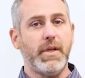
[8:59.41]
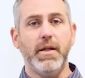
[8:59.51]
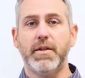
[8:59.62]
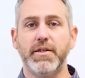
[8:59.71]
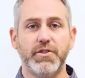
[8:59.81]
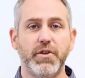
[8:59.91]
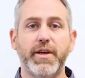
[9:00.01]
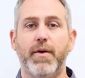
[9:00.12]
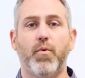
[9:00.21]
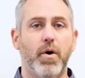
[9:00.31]
Now let's
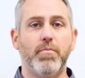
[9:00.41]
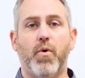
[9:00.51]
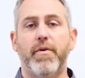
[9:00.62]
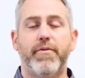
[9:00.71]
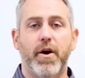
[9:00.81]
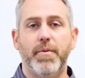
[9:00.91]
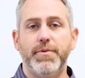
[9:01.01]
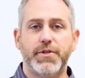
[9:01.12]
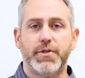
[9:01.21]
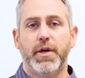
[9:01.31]
look at one more verb
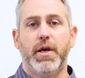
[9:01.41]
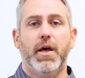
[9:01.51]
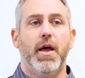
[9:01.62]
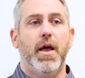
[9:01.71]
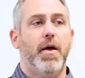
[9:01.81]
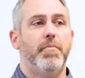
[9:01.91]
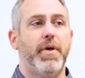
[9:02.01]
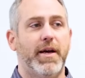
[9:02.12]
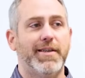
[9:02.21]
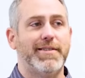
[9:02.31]
just
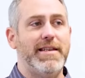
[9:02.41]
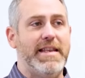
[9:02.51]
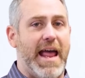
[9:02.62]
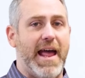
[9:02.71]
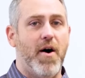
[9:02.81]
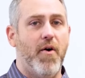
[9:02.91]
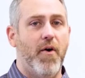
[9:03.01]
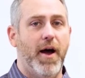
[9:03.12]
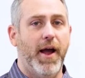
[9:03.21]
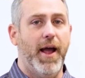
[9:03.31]
because
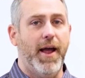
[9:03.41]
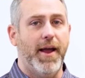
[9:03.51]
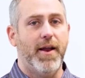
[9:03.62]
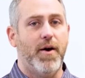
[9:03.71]
now, I